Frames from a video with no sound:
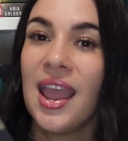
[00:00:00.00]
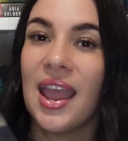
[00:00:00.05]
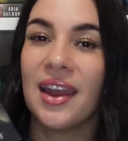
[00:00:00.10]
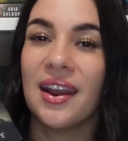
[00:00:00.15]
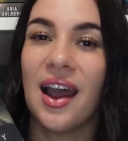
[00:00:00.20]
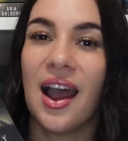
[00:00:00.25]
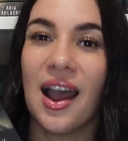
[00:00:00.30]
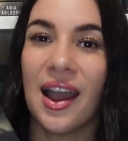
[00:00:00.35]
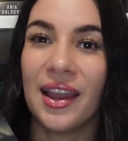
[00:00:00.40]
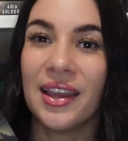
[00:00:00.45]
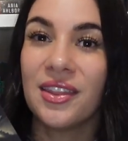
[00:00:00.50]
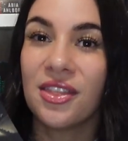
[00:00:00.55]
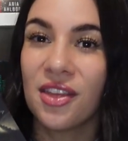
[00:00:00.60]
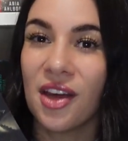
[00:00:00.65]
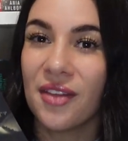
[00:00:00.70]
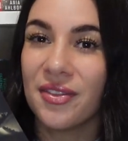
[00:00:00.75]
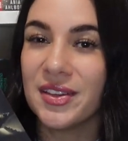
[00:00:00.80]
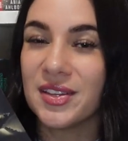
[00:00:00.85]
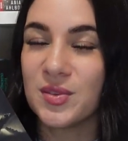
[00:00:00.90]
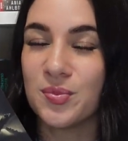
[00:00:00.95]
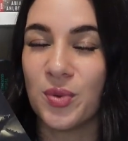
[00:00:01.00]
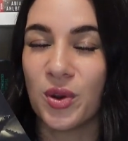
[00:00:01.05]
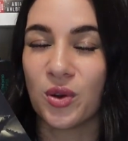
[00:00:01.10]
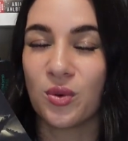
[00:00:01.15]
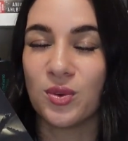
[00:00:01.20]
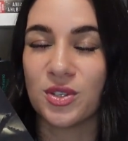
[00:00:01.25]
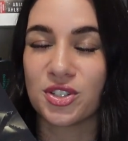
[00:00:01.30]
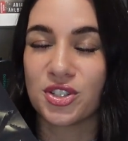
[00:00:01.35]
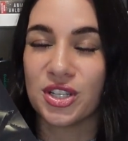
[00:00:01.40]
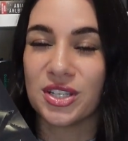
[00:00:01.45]
And I thought this
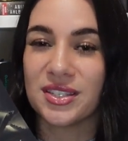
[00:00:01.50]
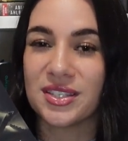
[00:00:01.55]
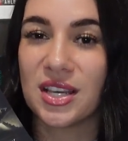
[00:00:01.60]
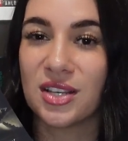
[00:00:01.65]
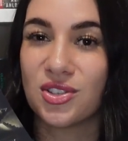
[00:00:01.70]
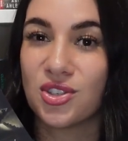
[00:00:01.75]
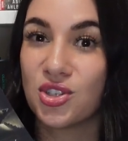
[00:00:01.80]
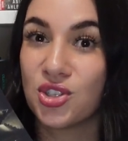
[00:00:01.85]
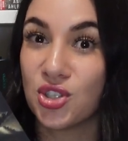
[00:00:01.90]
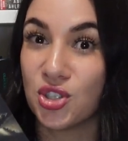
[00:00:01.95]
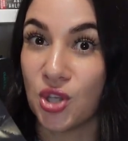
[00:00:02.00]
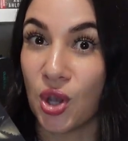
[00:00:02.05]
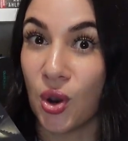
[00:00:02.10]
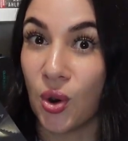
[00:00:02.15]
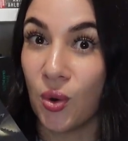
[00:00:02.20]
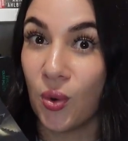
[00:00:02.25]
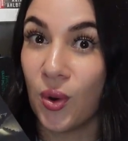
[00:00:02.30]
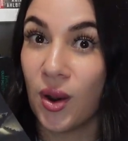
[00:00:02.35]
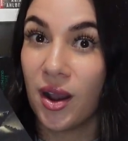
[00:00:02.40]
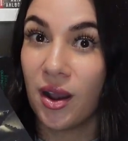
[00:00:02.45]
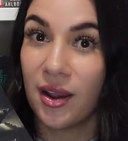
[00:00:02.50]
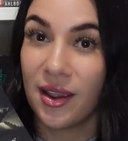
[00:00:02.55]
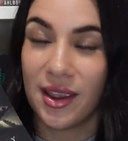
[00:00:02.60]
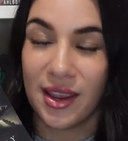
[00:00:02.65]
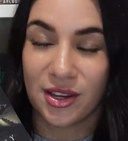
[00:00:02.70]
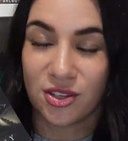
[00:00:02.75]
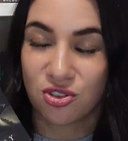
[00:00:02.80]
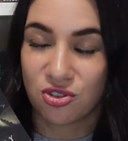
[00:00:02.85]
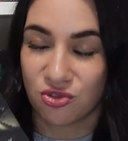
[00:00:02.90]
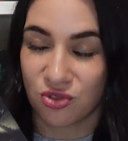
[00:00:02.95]
book was just so
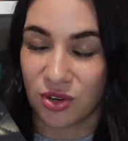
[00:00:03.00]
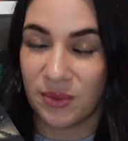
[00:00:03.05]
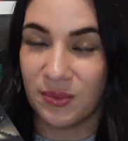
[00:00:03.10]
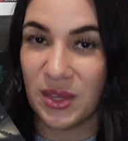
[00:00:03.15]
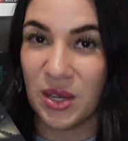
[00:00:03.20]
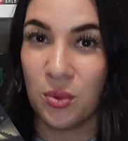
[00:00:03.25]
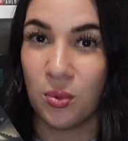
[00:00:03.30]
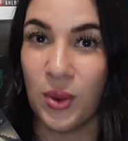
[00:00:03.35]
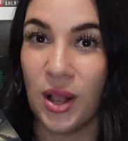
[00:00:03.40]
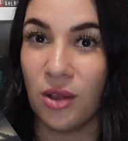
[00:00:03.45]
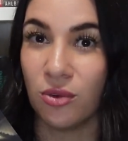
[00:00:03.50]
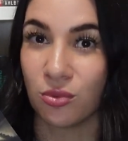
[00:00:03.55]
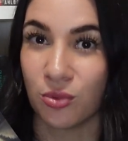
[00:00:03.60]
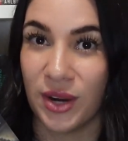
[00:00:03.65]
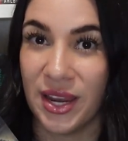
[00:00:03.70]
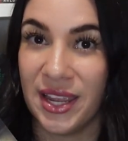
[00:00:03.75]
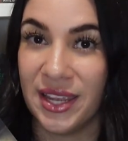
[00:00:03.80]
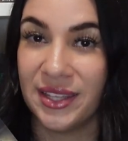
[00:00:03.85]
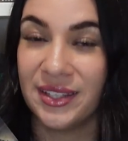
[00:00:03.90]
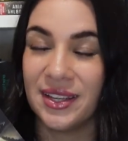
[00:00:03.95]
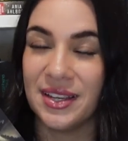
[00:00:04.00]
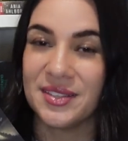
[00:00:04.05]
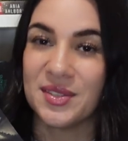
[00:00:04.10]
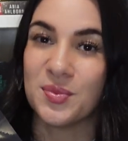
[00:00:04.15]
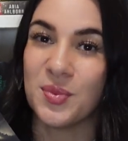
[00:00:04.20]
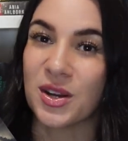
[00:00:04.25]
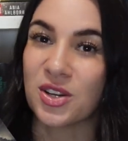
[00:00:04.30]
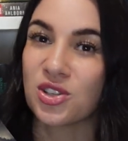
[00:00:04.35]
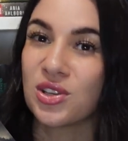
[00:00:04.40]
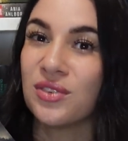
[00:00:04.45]
extremely well written,
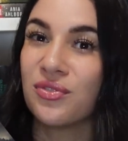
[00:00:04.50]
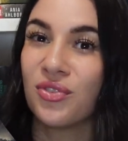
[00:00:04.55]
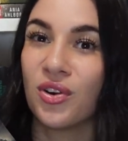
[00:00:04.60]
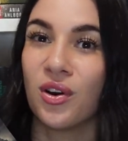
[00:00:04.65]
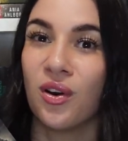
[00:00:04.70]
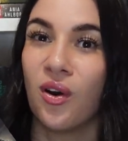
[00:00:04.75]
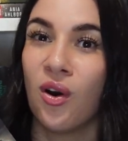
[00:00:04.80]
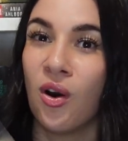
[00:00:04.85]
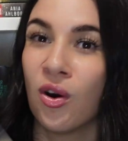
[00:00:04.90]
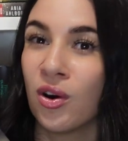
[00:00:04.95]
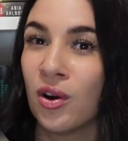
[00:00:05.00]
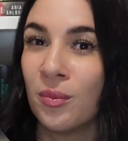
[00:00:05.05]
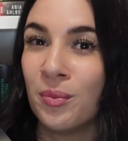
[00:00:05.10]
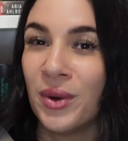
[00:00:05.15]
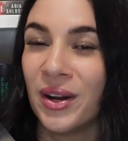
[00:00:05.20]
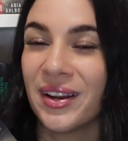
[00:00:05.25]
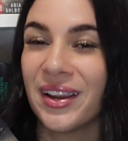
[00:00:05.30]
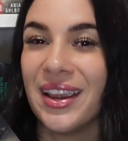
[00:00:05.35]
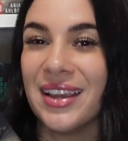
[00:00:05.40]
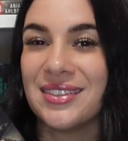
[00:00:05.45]
especially for a horror book.